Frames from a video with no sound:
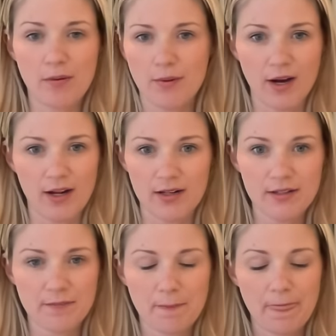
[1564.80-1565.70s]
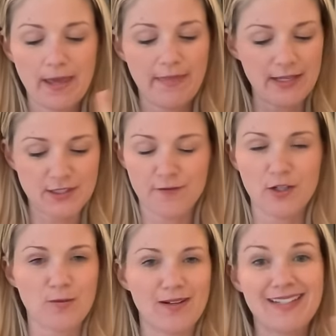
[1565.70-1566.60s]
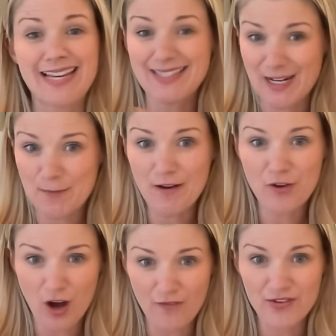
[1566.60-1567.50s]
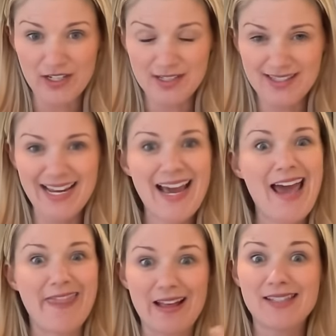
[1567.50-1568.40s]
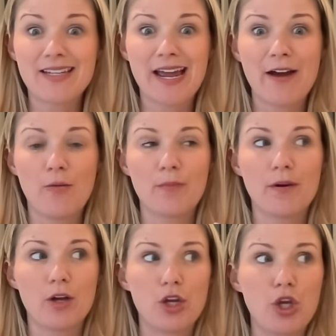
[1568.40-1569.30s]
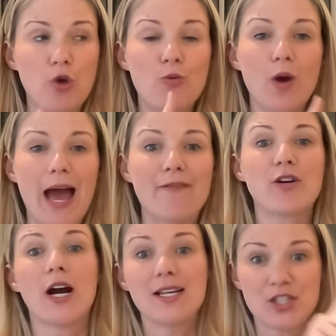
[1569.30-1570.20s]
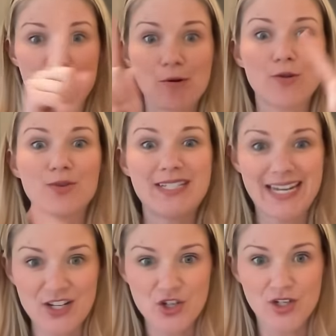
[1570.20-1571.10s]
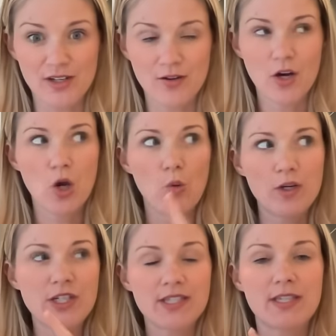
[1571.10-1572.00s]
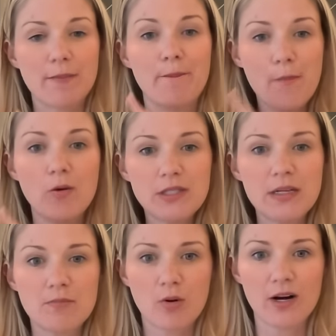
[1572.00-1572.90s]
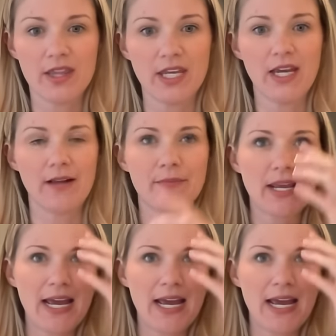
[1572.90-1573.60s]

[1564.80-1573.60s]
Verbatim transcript: product. That's the first one, because that's going to help you have confidence, and that's going to help you have customer retention, which is the most important thing.